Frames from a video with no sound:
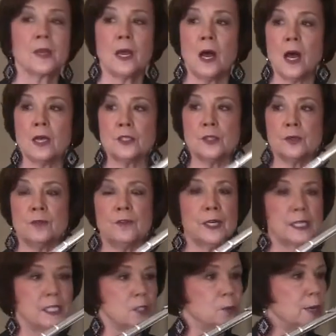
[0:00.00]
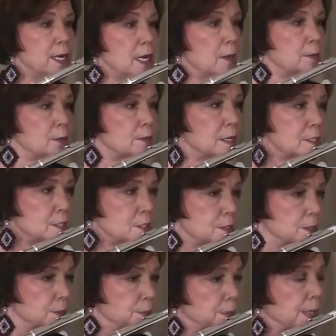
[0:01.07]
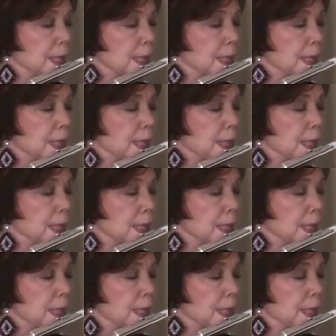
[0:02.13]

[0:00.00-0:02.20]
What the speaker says: Also a very sweet upper register.